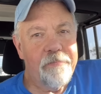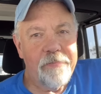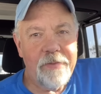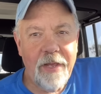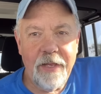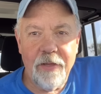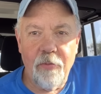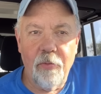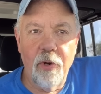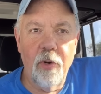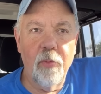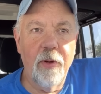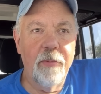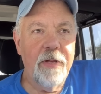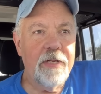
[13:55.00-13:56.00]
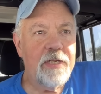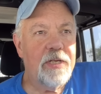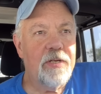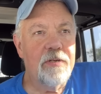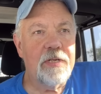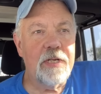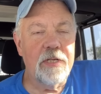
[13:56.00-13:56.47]
take the room with me,
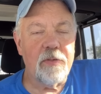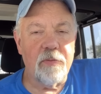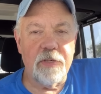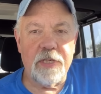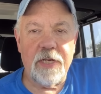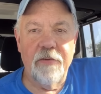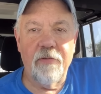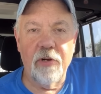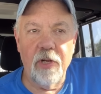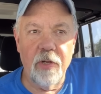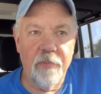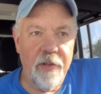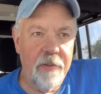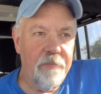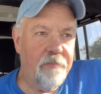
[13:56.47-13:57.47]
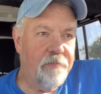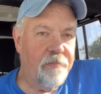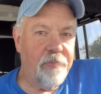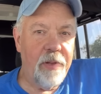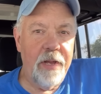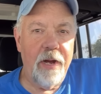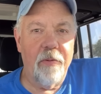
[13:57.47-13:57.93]
just use it as a receiver a little bit,
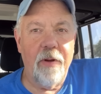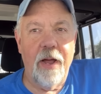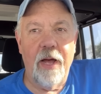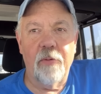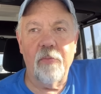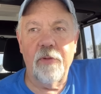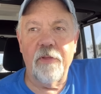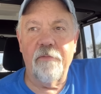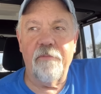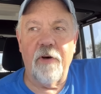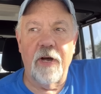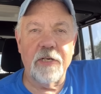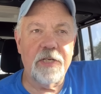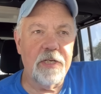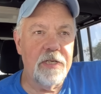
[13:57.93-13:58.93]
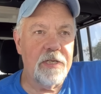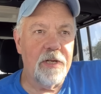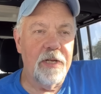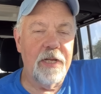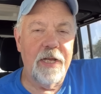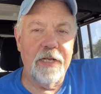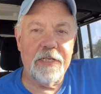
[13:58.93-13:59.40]
play around with the functions
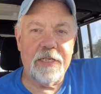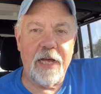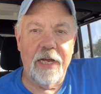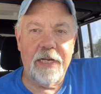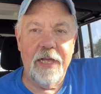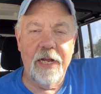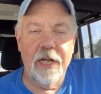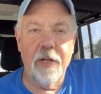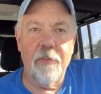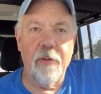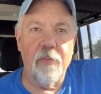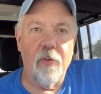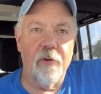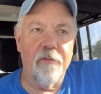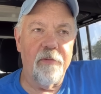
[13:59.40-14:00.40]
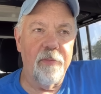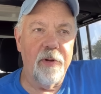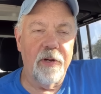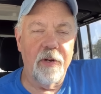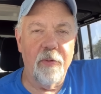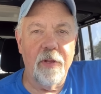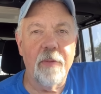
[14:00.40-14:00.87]
on the inside, get a little bit more
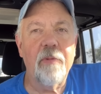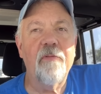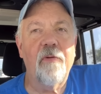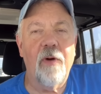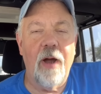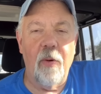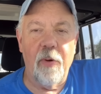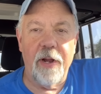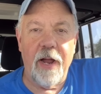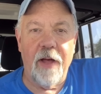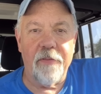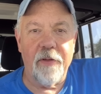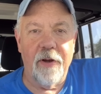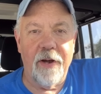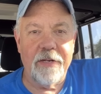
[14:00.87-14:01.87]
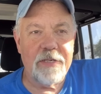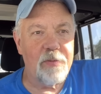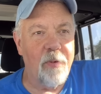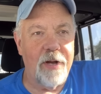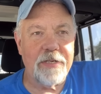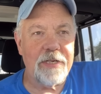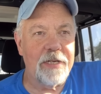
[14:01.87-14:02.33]
familiar with it. Before I went out there, I just
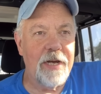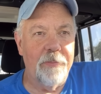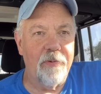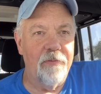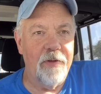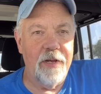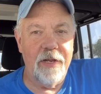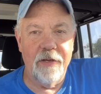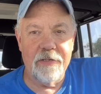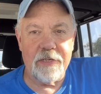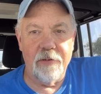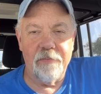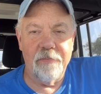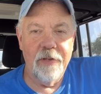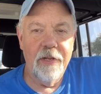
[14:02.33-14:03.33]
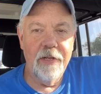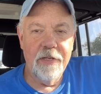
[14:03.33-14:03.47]
watched a couple videos and